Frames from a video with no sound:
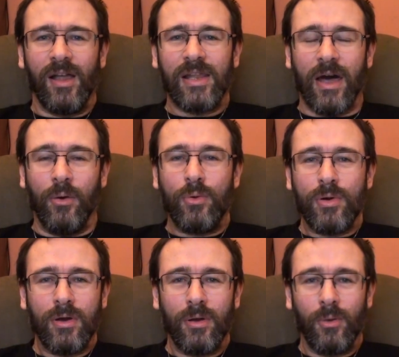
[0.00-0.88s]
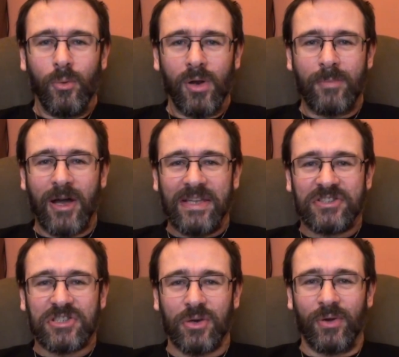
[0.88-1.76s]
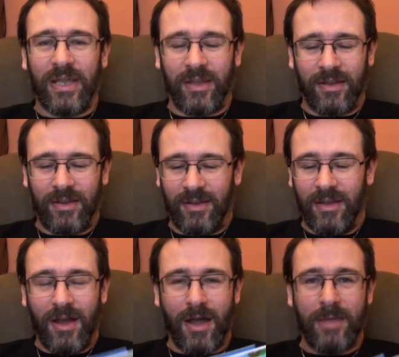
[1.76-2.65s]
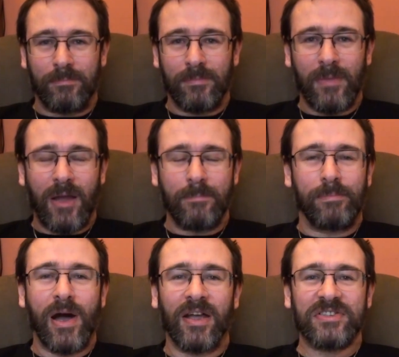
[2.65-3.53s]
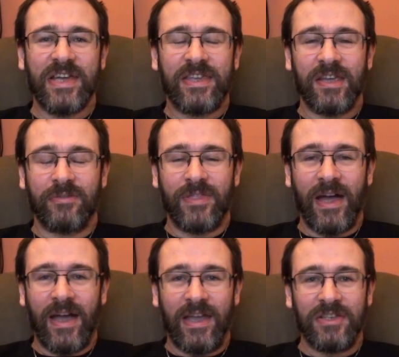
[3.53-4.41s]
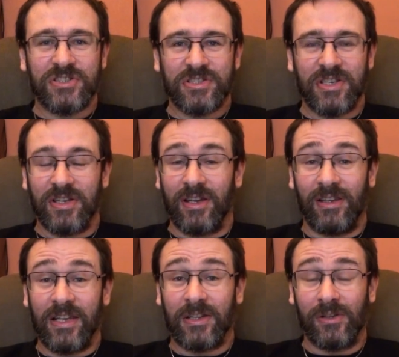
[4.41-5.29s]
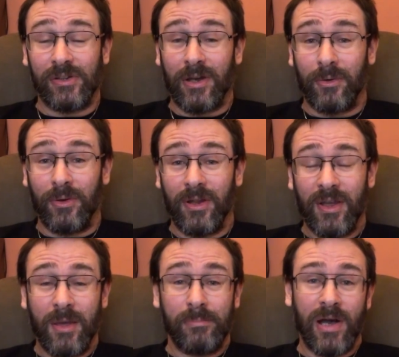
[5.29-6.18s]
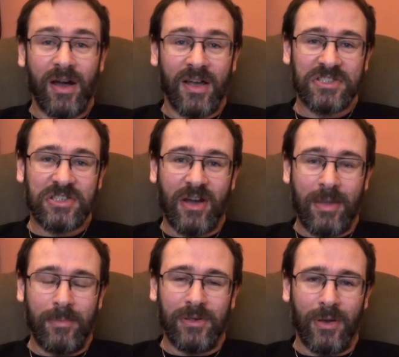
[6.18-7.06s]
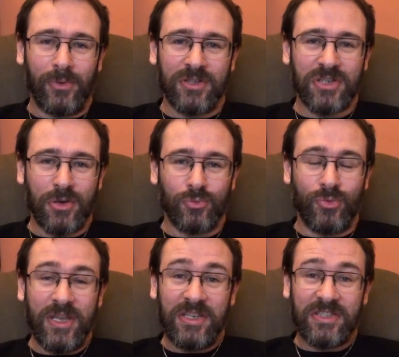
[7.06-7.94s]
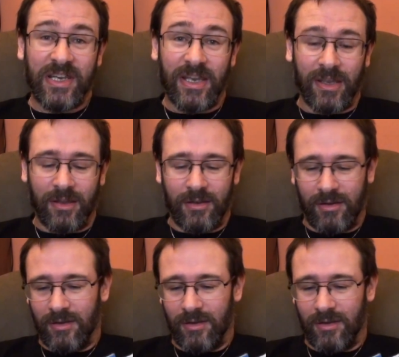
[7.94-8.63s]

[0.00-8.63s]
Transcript: Hello, what am I doing? I'm, I'm partaking of that ancient and little known pastime known as reading.